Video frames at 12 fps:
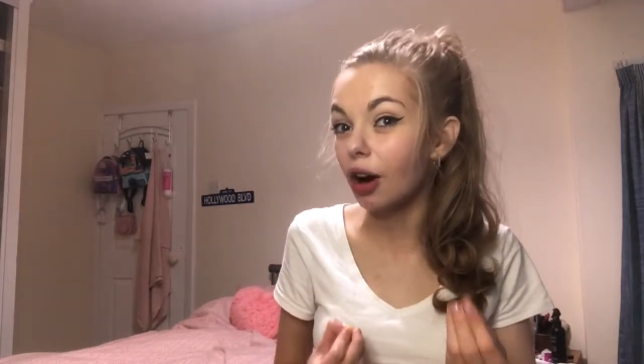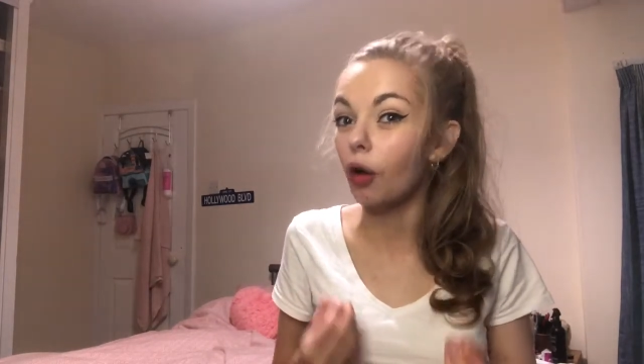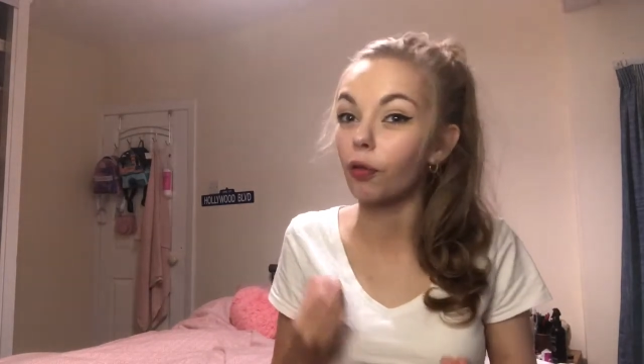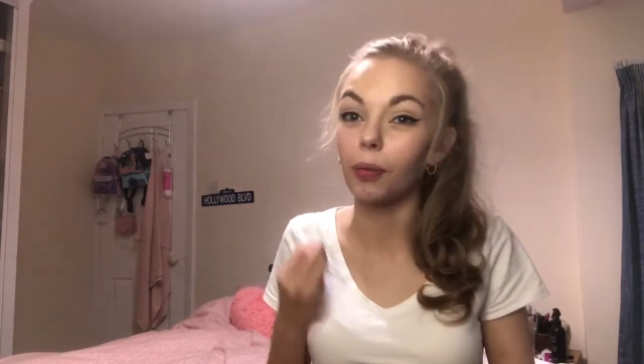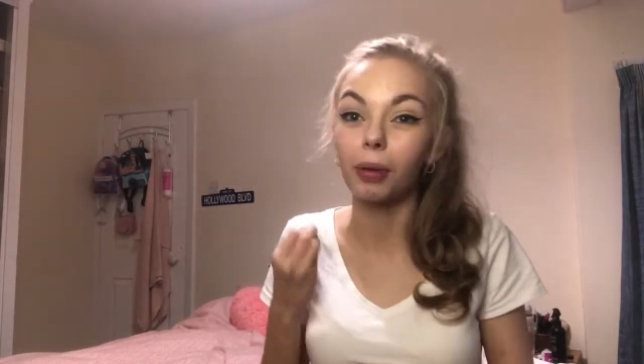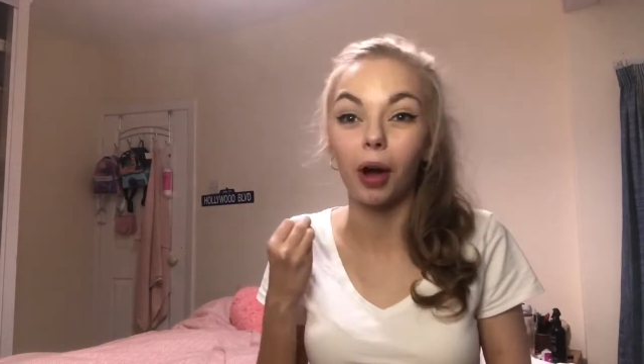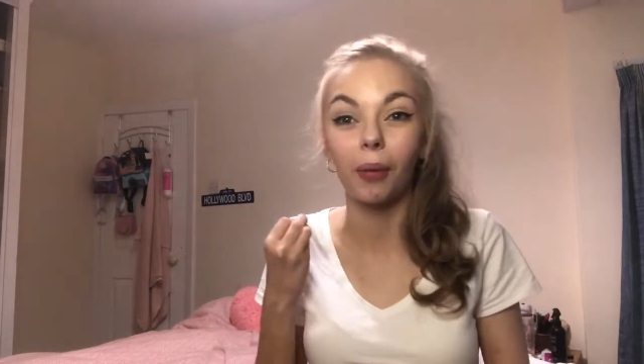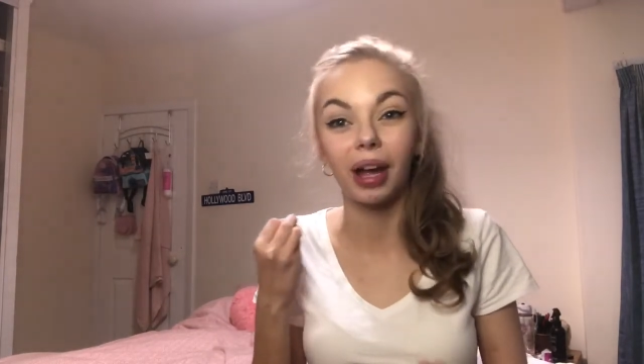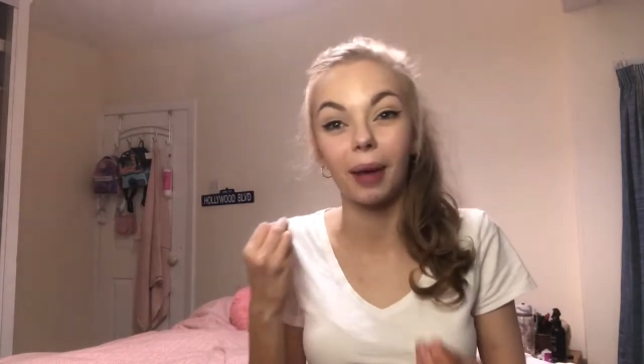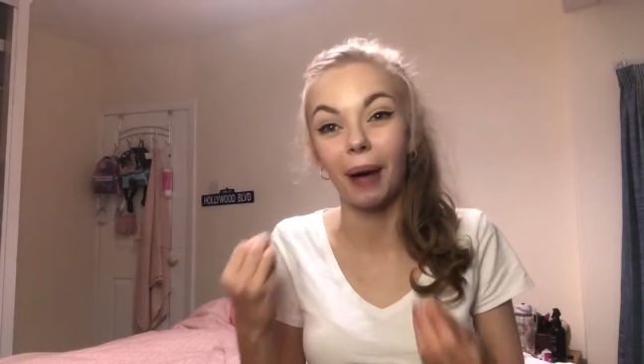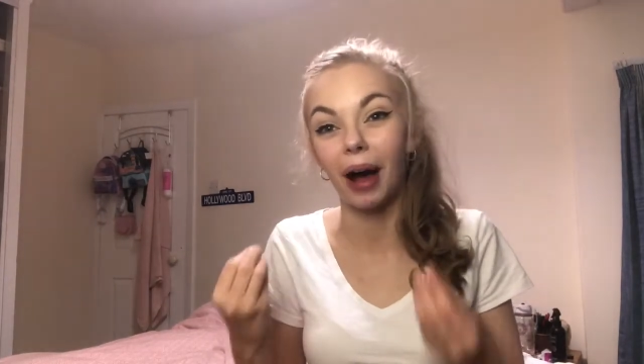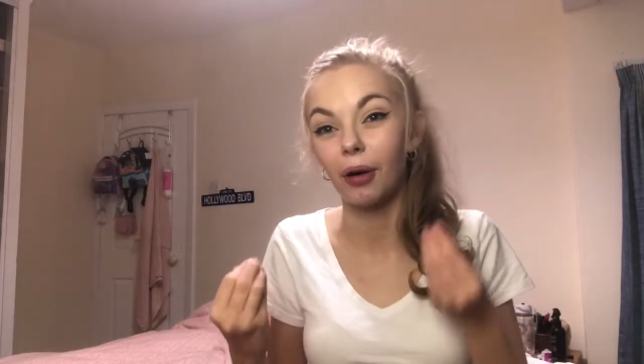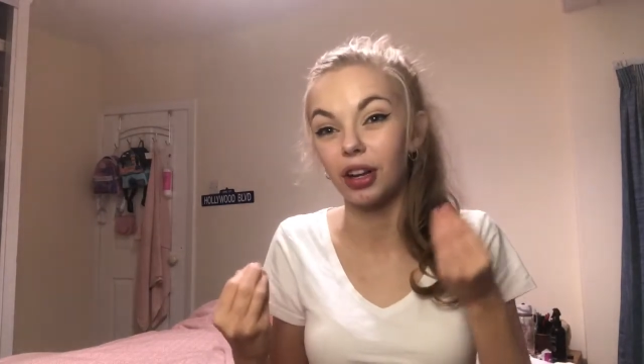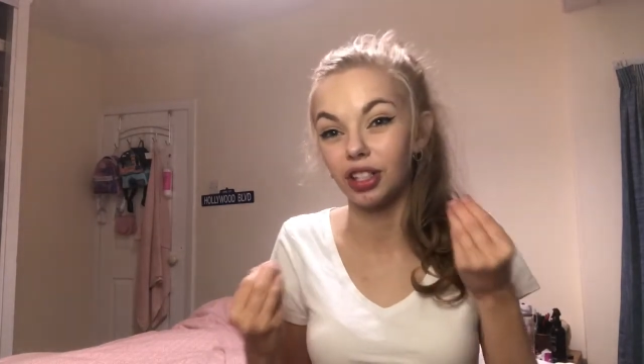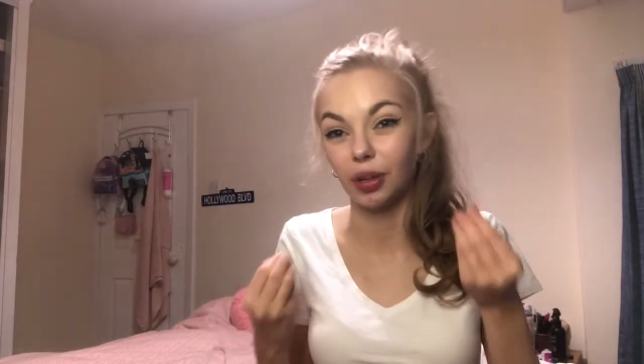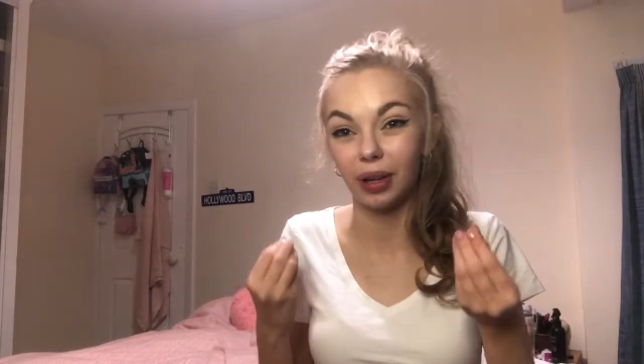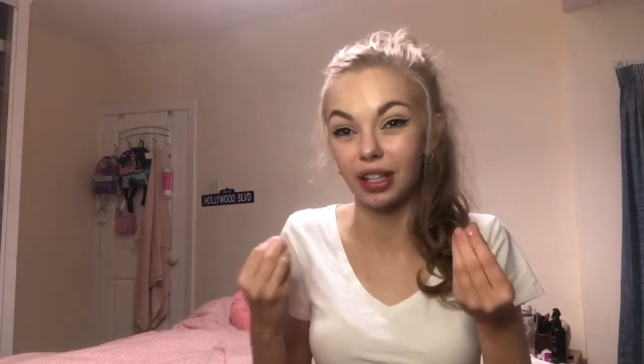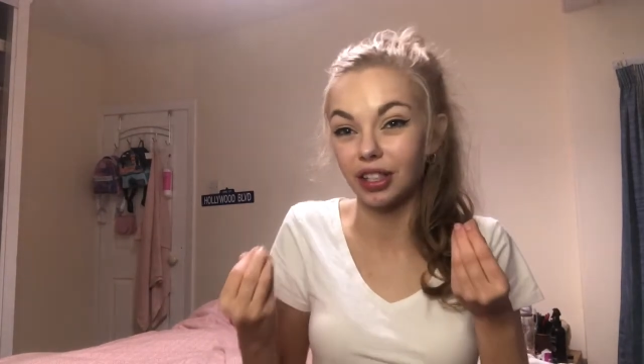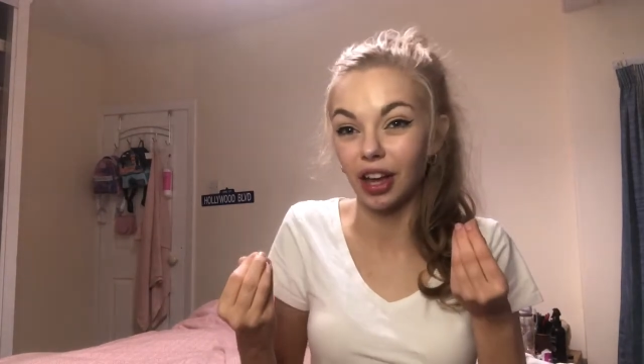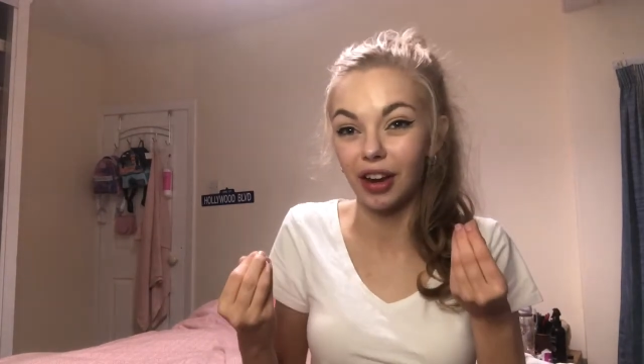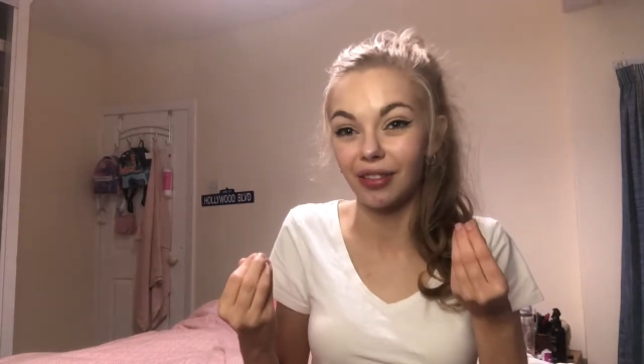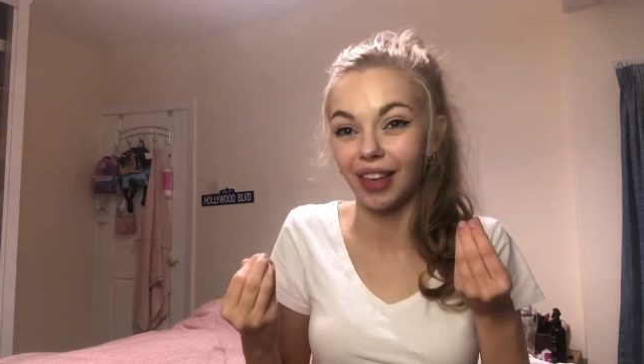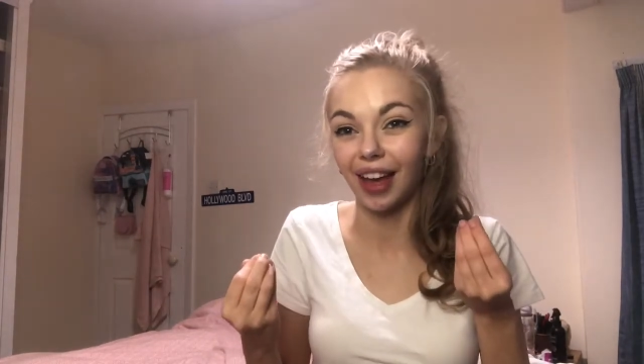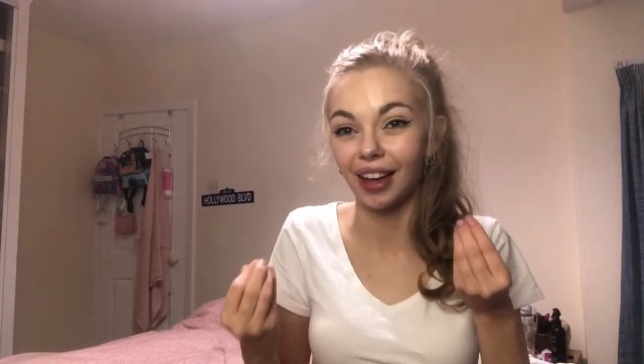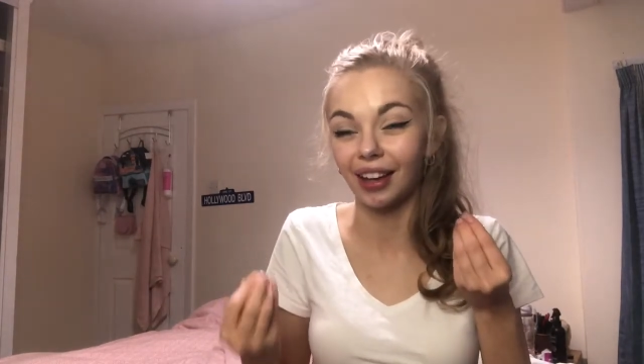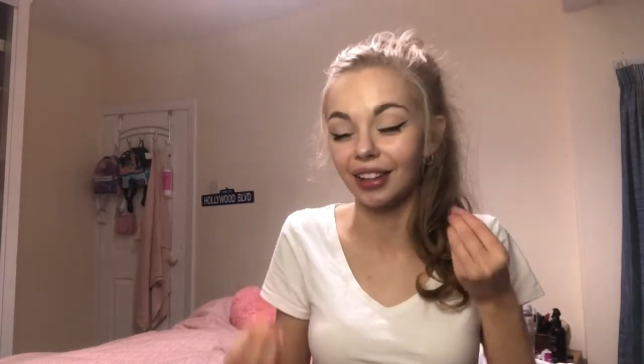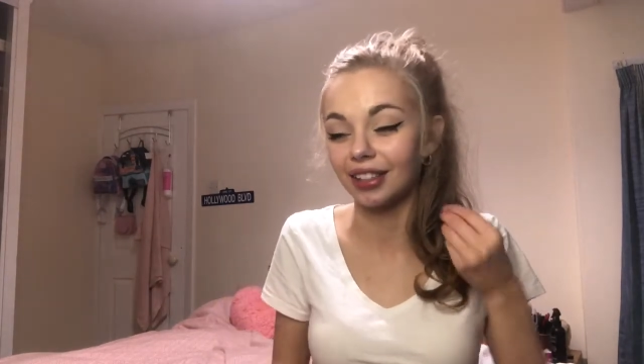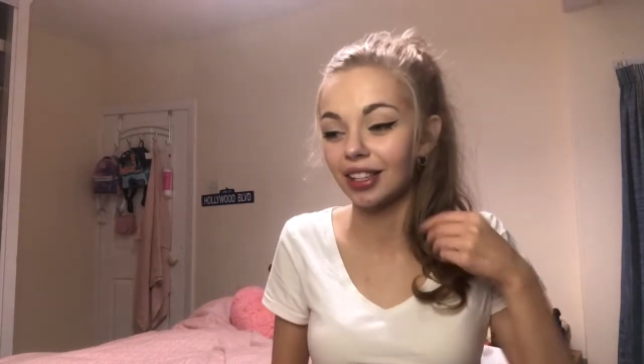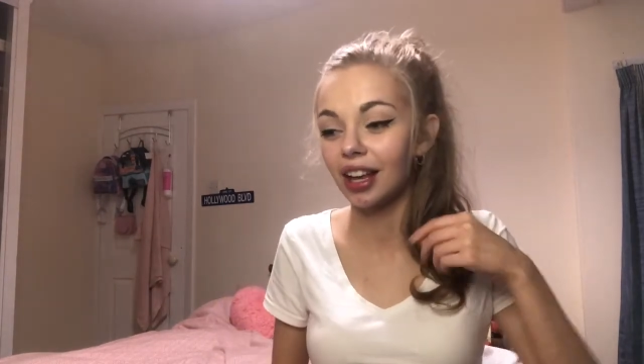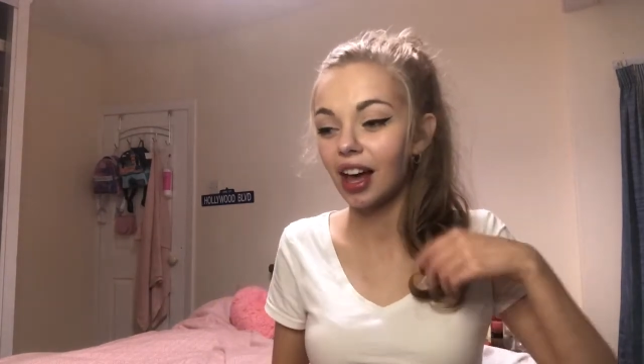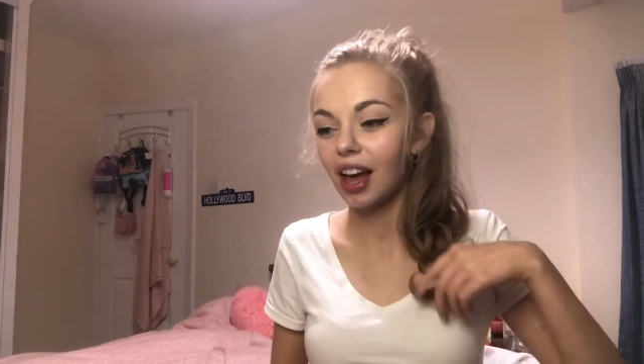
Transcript: or from going about and doing certain things.